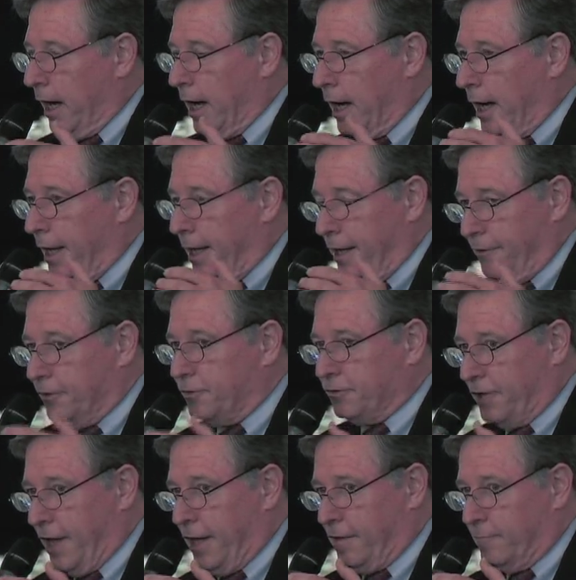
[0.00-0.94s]
uh, in the
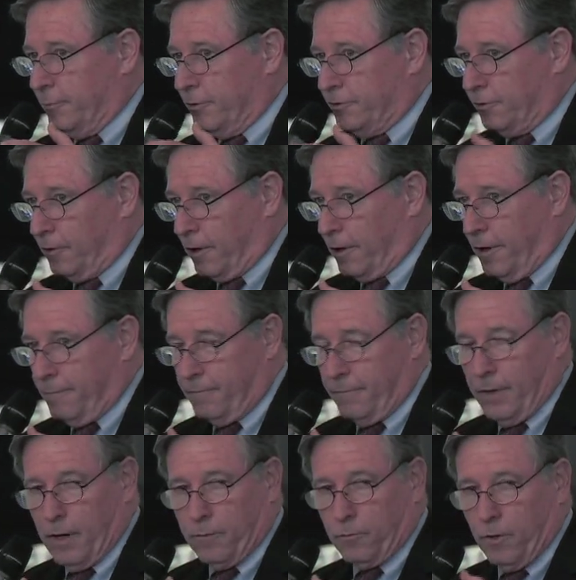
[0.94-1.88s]
state of Missouri,
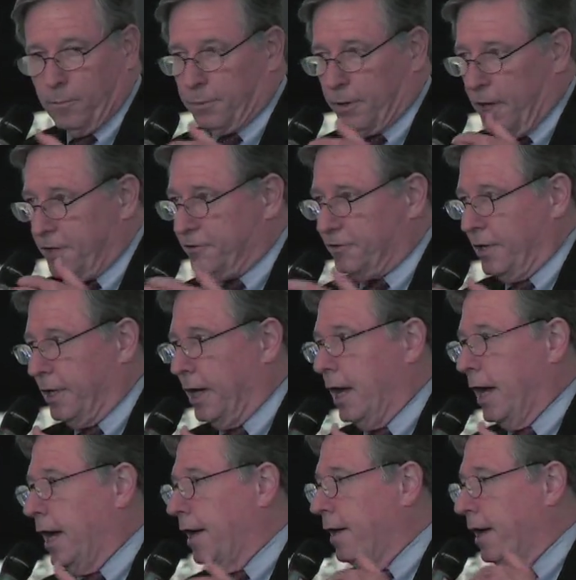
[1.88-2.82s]

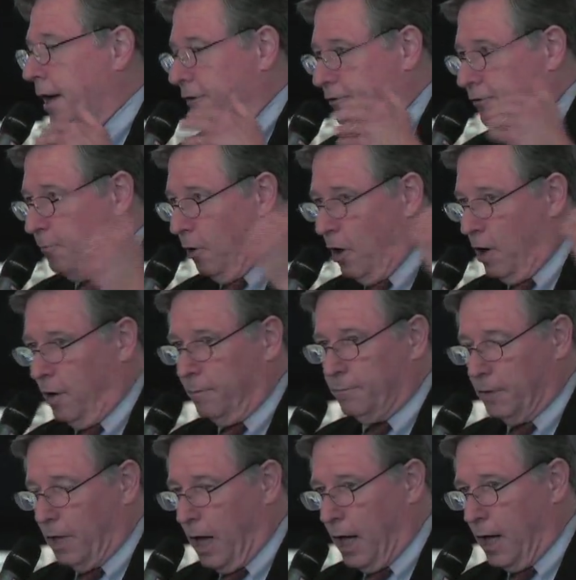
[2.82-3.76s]
replacing a, a
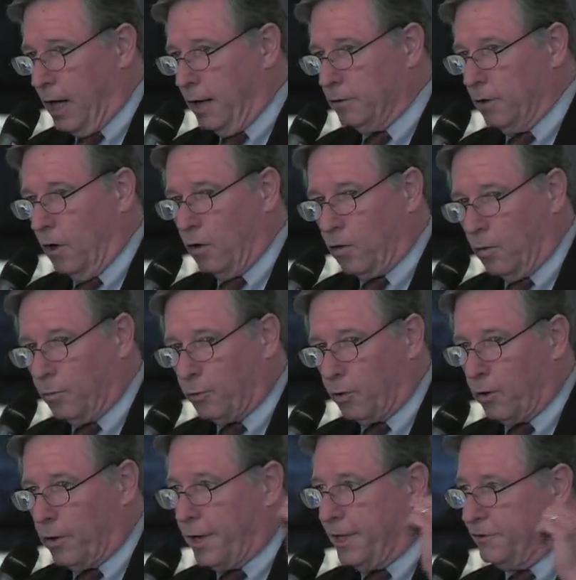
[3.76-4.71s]
small uh, local
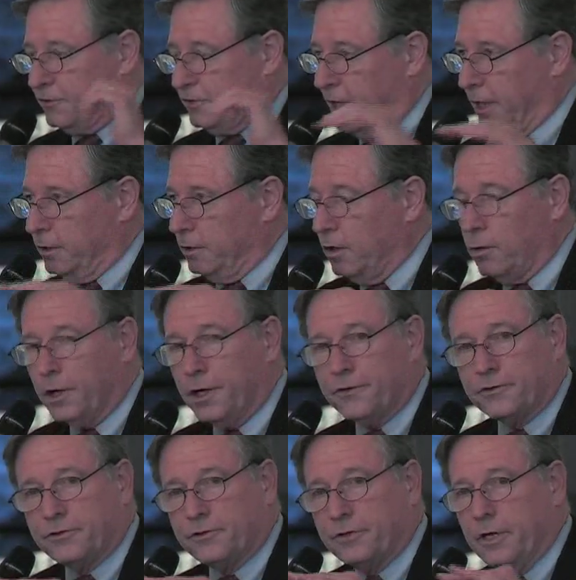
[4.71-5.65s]
brewery in St.
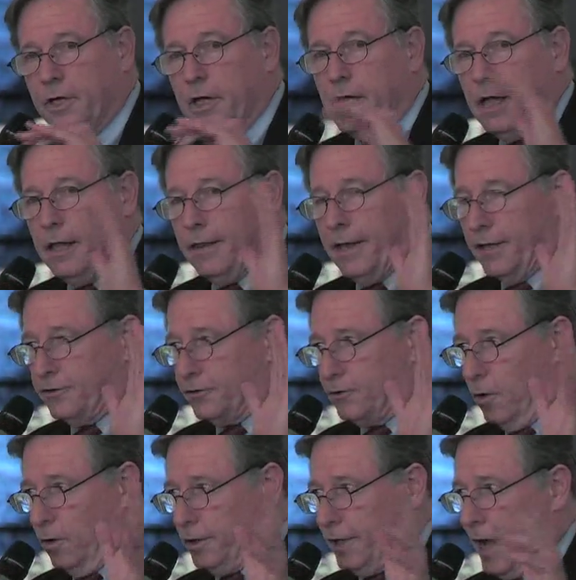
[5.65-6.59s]
Louis that
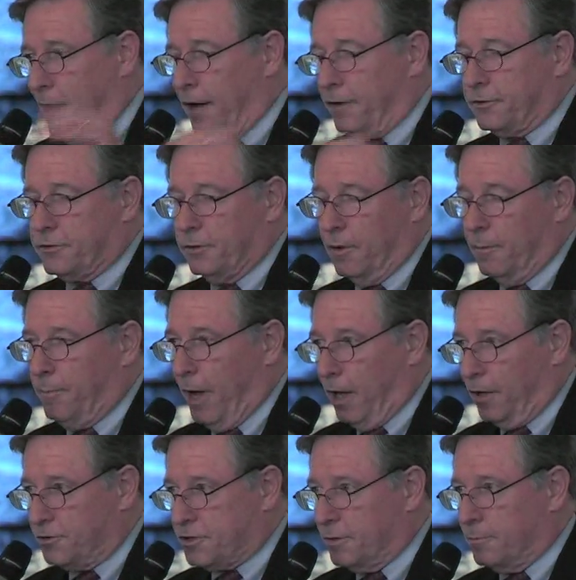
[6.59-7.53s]
sold out to a
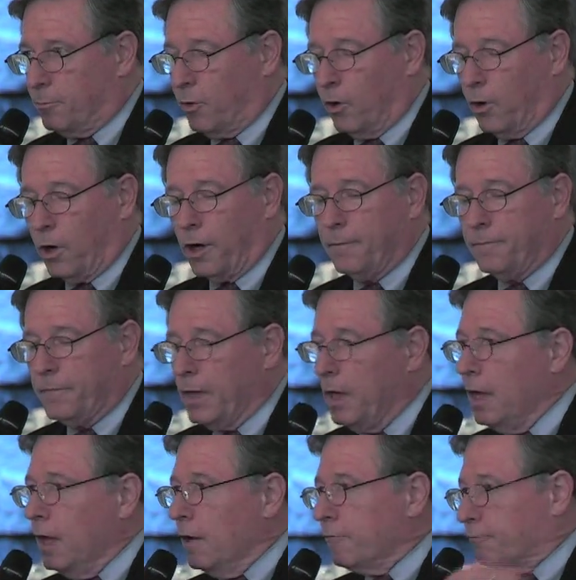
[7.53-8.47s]
Belgian brewer
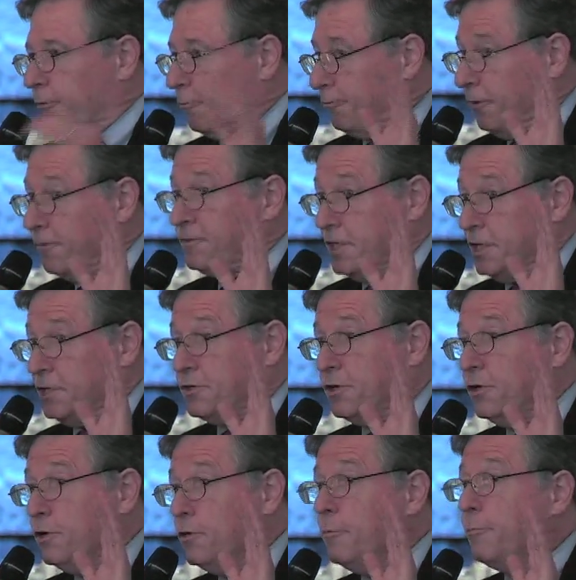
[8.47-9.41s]
for
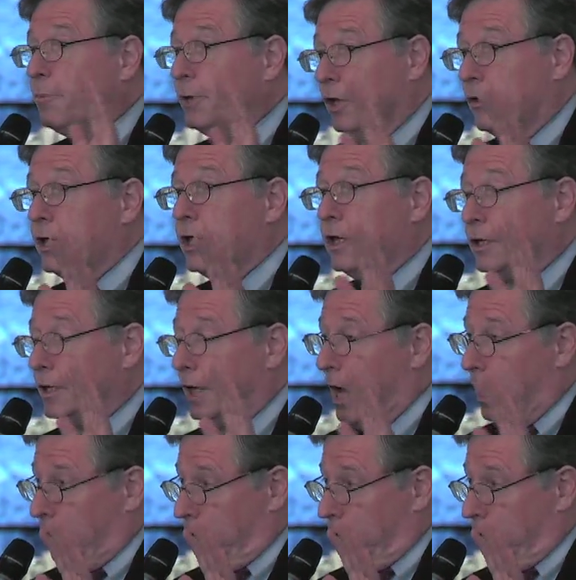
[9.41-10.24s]
$52 billion.